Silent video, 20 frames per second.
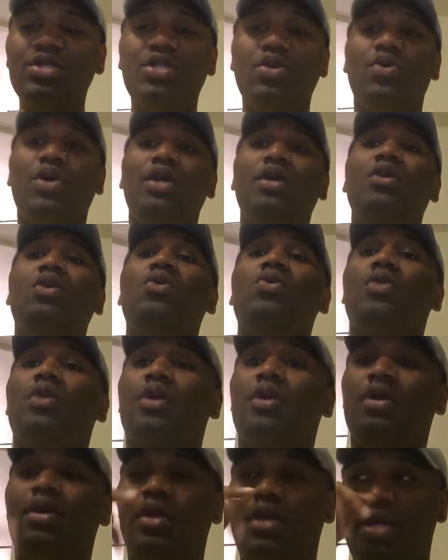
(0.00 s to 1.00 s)
so in
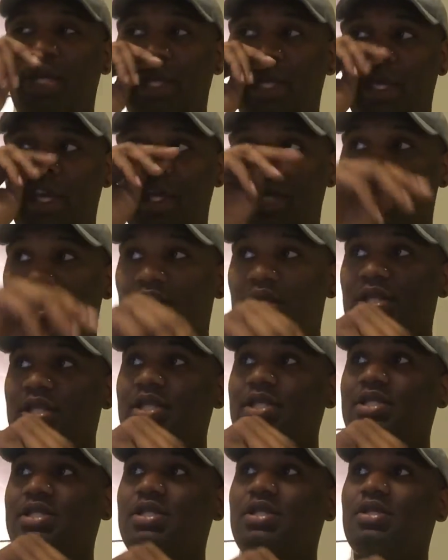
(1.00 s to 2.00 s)
court,
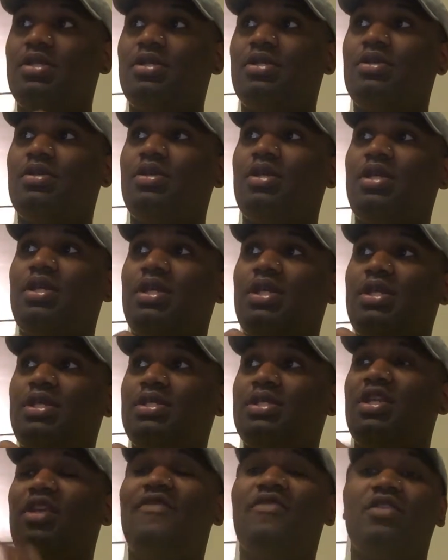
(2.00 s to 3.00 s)
Alicia
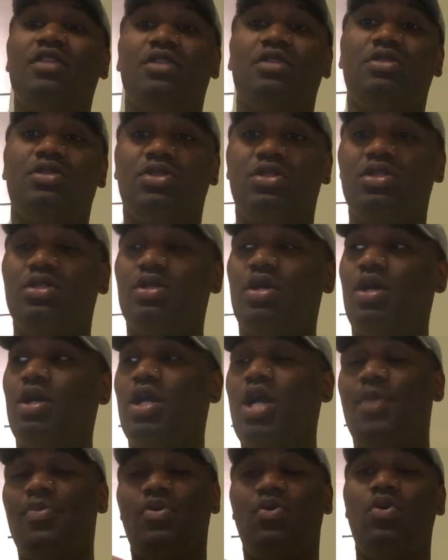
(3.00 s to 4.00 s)
is given a,
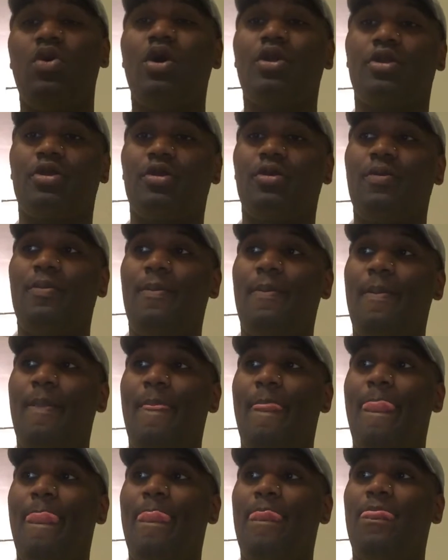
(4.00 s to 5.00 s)
a cup of water,
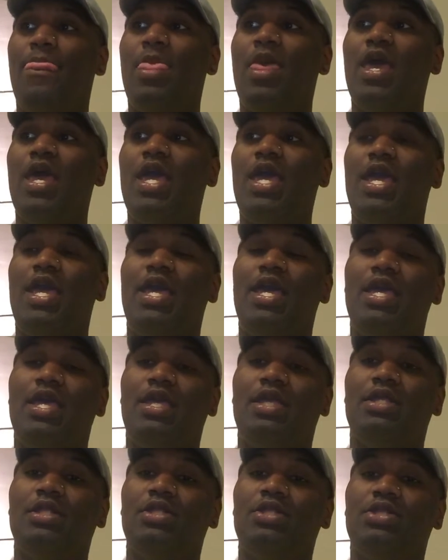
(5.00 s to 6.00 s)

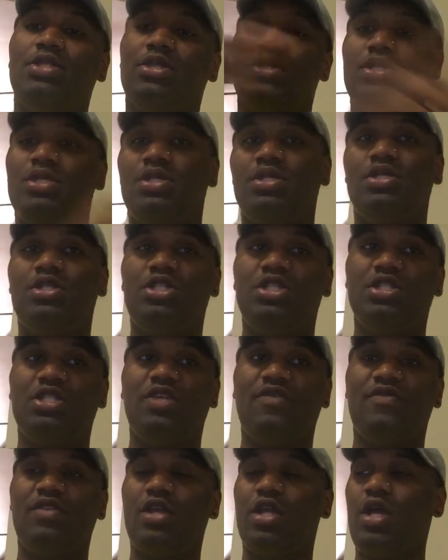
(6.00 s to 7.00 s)
and she's
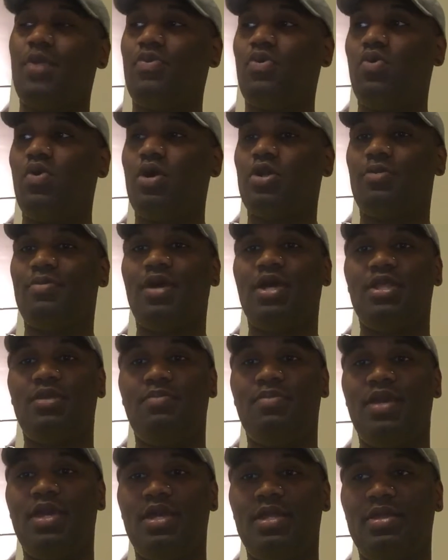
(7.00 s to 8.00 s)
given a cup of water by the
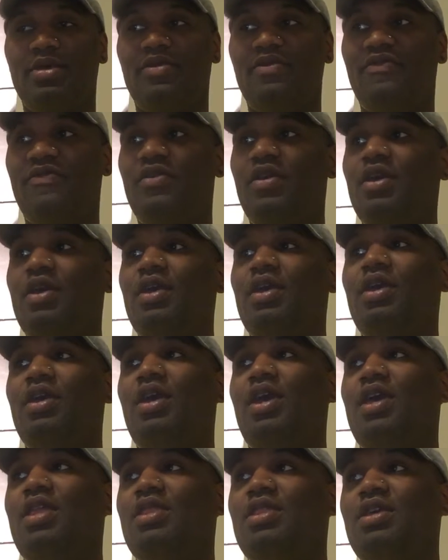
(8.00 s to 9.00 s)
bailiff,
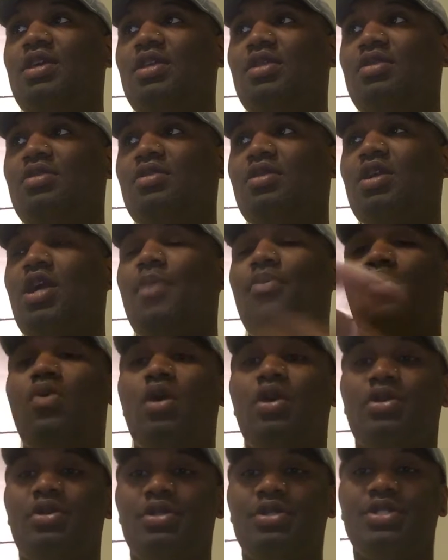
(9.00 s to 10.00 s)
and then the cup of
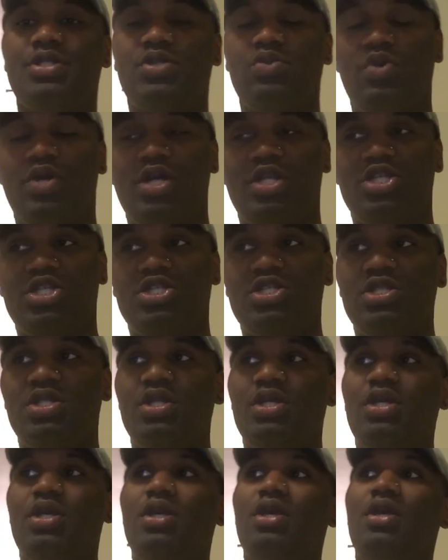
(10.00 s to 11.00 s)
water is switched,